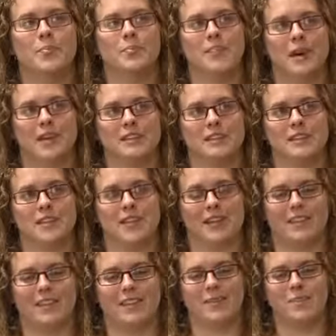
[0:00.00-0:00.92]
But
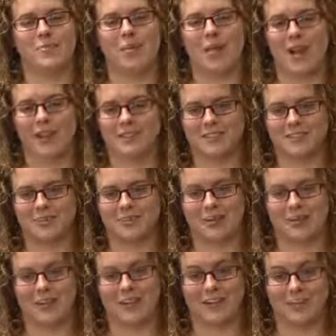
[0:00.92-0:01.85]
I think in practice
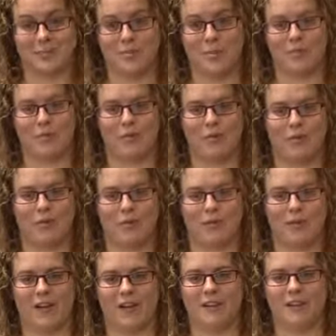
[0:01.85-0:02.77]
at the moment what we're
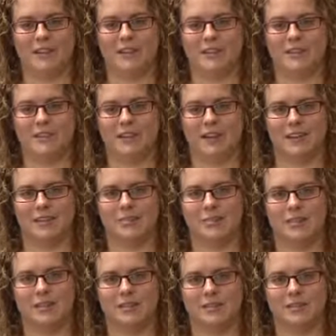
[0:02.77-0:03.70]
finding is
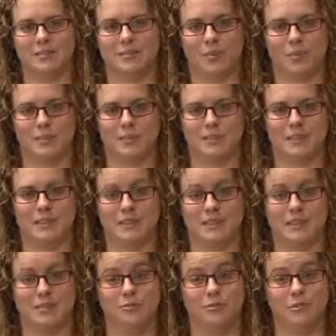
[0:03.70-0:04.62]
that because the policy
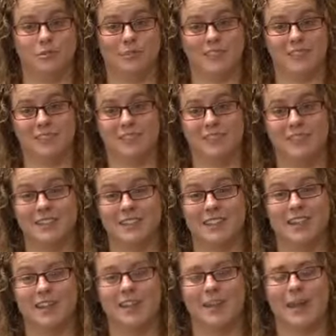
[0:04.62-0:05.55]
is still in
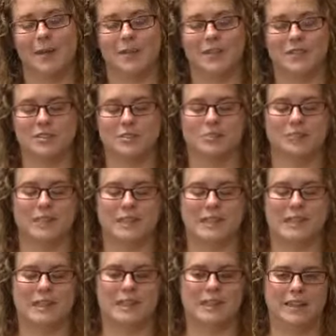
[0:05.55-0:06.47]
transition, it's not
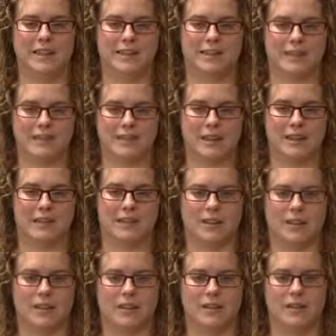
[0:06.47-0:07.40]
really clear
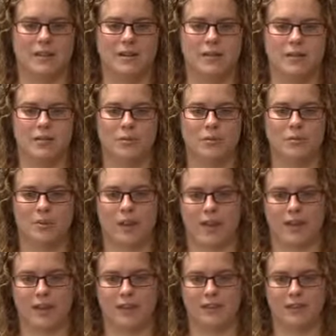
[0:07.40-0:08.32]
exactly
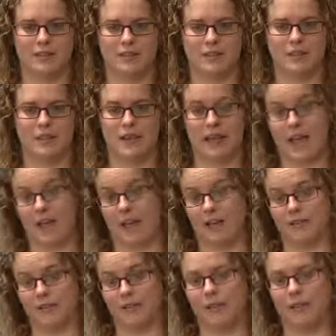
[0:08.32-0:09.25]
where and
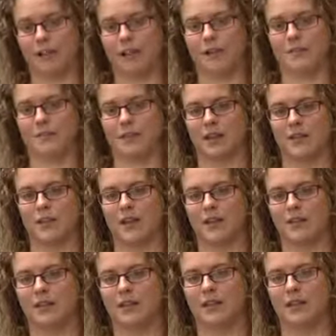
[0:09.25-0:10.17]
how the outcomes are
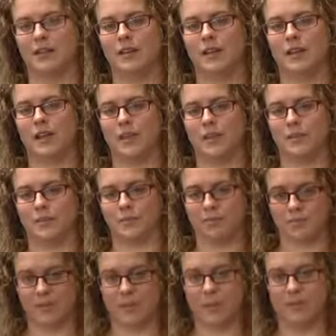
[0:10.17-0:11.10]
coming
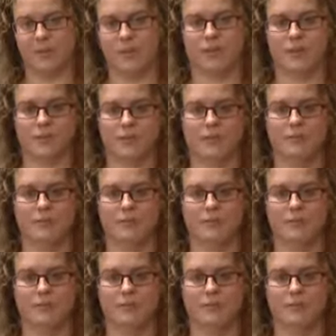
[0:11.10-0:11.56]
up with.